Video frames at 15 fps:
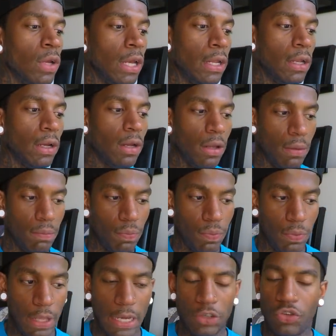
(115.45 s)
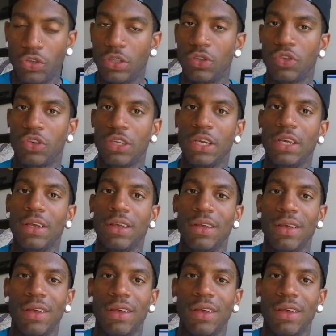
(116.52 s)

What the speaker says: and as you can see,